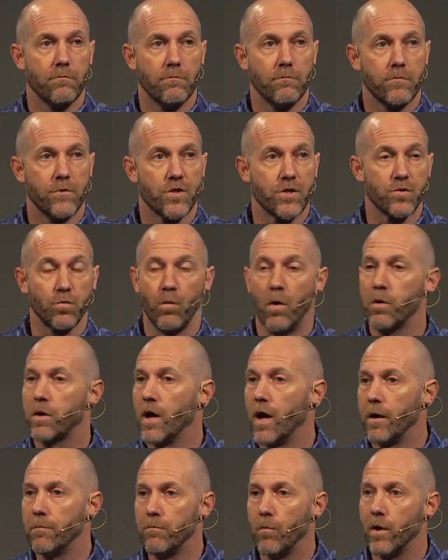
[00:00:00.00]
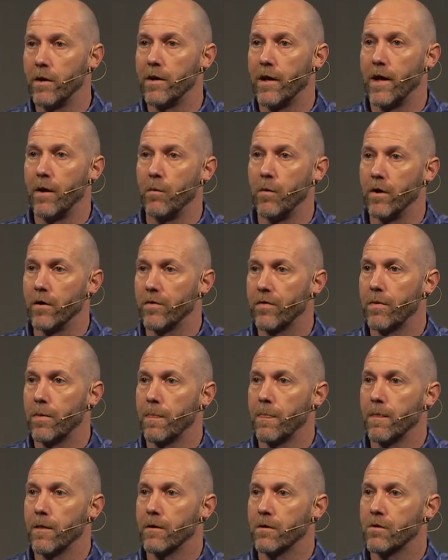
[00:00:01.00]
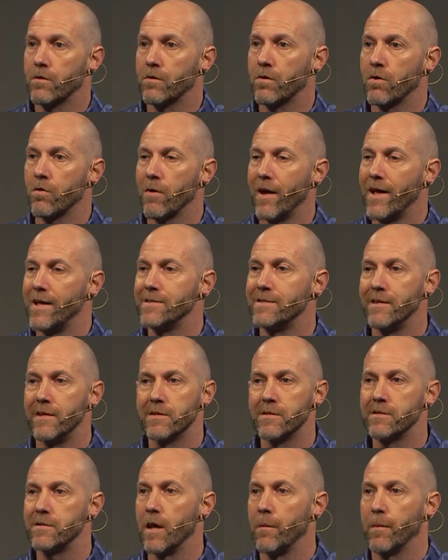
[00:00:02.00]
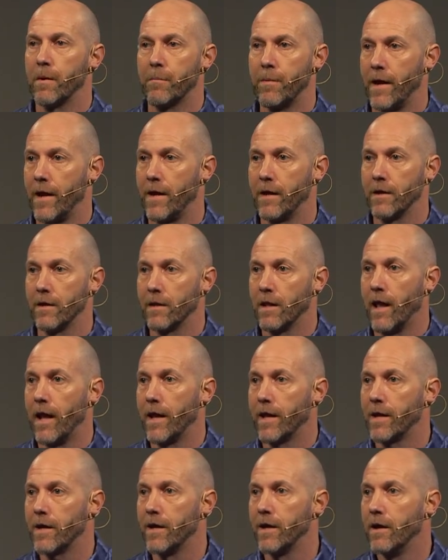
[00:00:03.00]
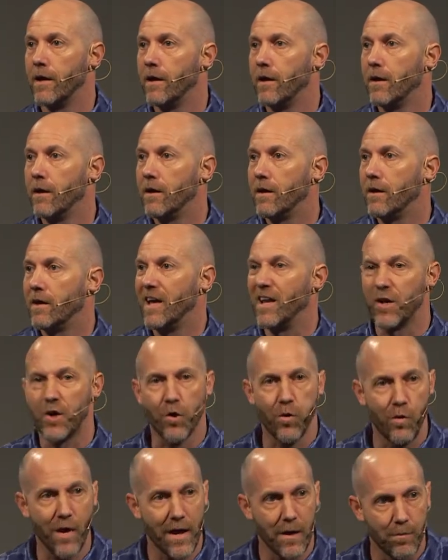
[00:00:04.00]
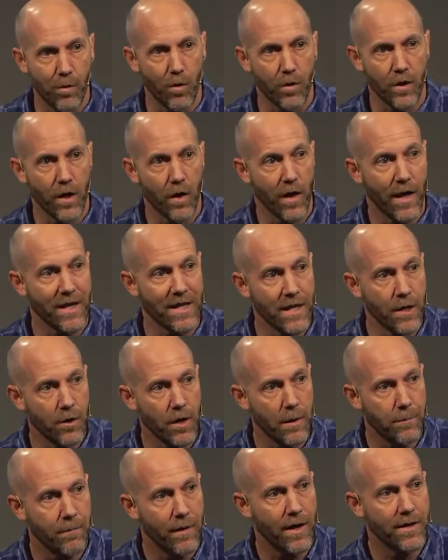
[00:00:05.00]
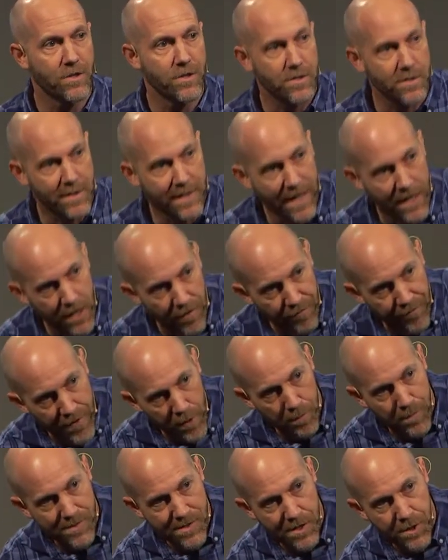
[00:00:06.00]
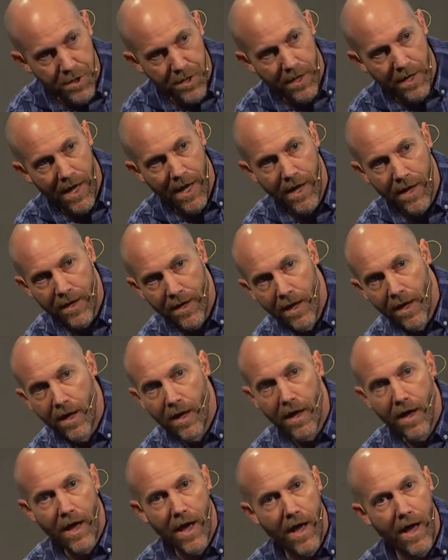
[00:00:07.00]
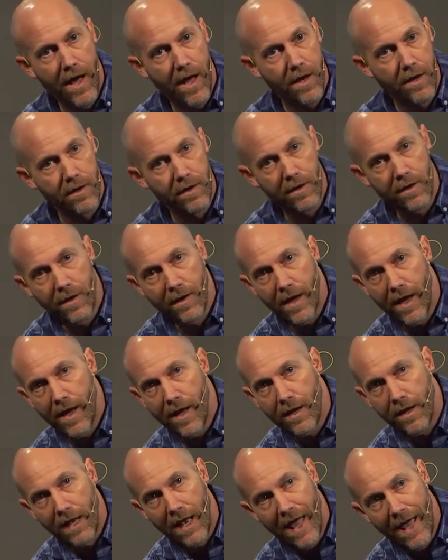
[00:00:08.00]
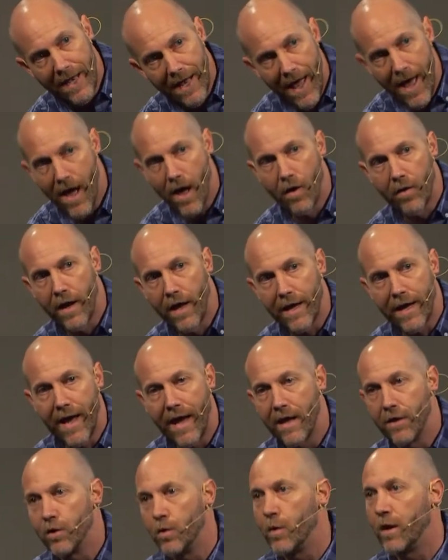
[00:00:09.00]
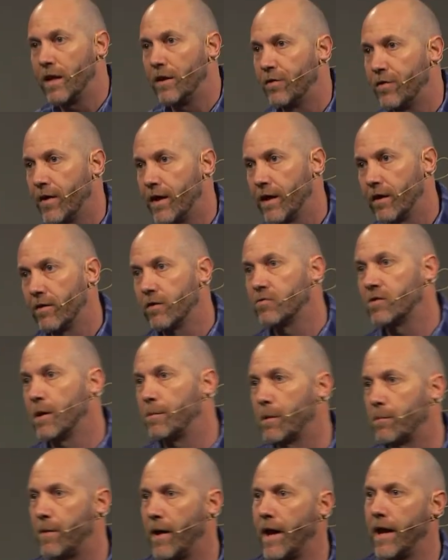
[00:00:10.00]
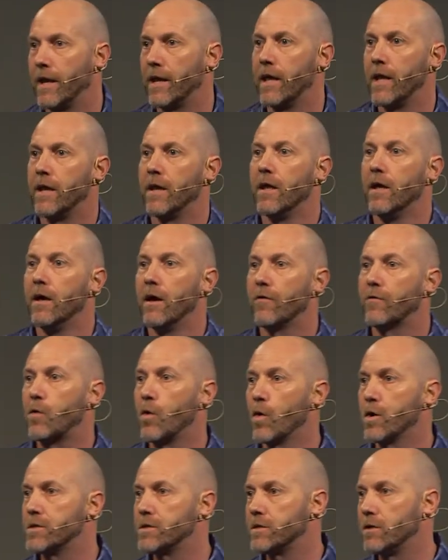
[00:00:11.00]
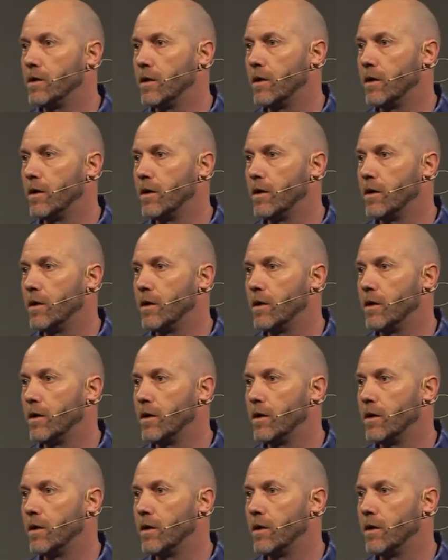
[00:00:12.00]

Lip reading: just woke up one day with crazy stomach pain, like incredible, like literally just get in a fetal position and lay down and can't do anything, stomach pain. And of course,